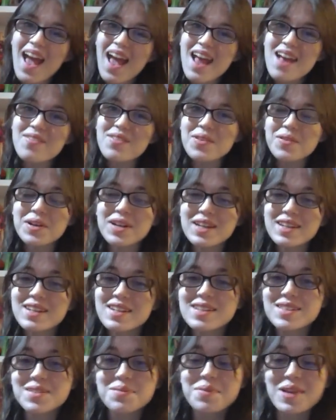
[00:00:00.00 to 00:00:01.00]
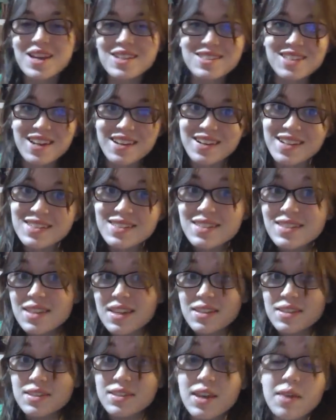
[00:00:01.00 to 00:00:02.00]
Hey everyone, it's me, X Canadensis,
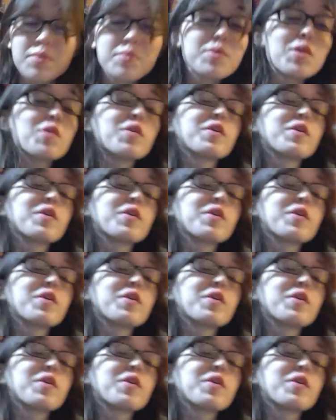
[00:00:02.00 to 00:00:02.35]
and today I'm going to be